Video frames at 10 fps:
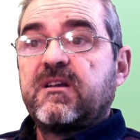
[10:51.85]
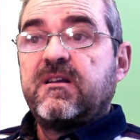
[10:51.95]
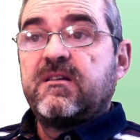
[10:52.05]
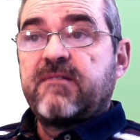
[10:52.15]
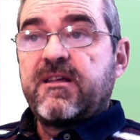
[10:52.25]

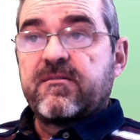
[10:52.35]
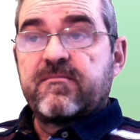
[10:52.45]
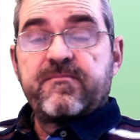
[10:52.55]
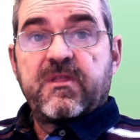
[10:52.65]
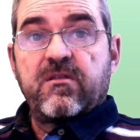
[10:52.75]
in red
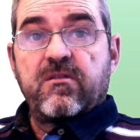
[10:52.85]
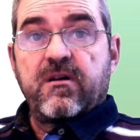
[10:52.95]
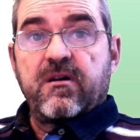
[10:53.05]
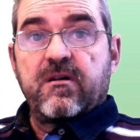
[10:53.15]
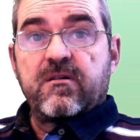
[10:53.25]

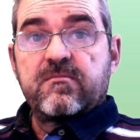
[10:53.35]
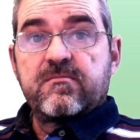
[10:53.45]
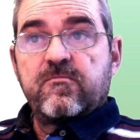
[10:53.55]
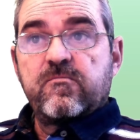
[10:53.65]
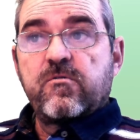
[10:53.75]
the
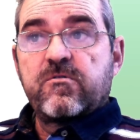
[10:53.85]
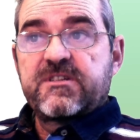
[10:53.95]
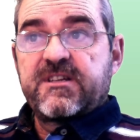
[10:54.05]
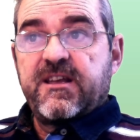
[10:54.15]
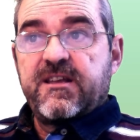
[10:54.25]

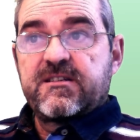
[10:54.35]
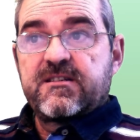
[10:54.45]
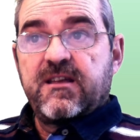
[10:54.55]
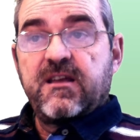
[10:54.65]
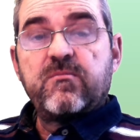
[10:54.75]
worst
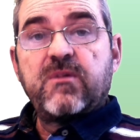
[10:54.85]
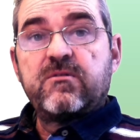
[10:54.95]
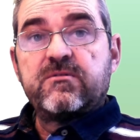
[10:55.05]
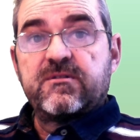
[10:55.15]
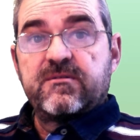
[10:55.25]
case gain
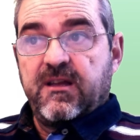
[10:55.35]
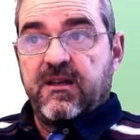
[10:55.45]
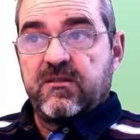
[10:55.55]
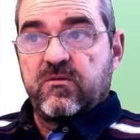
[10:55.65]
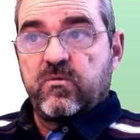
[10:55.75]
bound
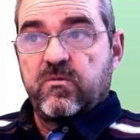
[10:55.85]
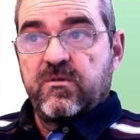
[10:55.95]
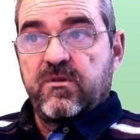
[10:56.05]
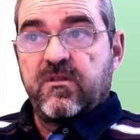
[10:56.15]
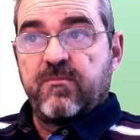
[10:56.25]
and
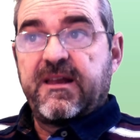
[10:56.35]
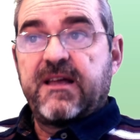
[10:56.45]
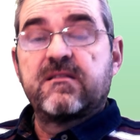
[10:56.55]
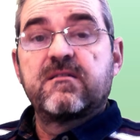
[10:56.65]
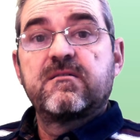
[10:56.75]
the
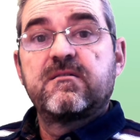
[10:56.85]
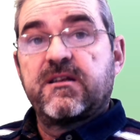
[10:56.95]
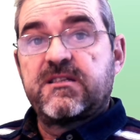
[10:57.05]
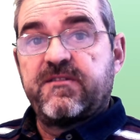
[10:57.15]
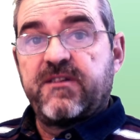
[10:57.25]
plant
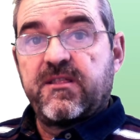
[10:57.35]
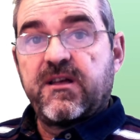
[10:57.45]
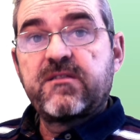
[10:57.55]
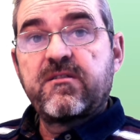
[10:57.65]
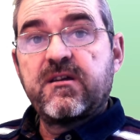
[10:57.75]
achieving
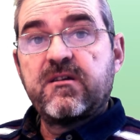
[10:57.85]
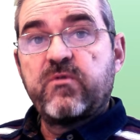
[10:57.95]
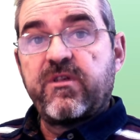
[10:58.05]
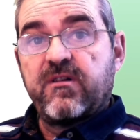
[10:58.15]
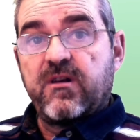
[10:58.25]
that thing
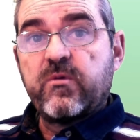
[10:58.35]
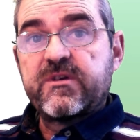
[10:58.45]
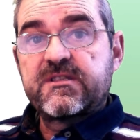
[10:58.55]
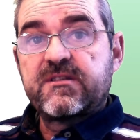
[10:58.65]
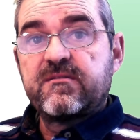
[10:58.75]
with the
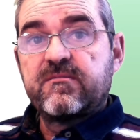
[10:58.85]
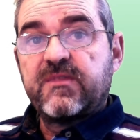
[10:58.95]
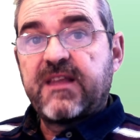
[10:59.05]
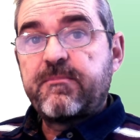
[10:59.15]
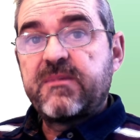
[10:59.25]
lowest
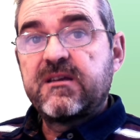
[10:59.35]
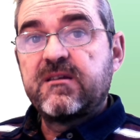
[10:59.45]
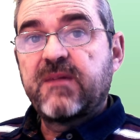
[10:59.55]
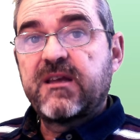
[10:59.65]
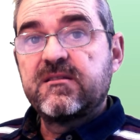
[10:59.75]
damping
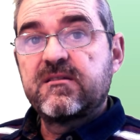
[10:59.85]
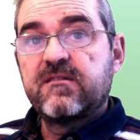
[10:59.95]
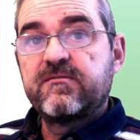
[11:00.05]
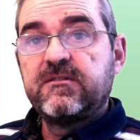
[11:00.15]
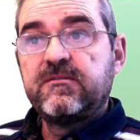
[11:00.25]
in my
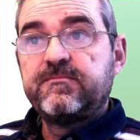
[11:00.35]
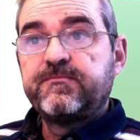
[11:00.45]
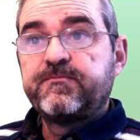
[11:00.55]
interval,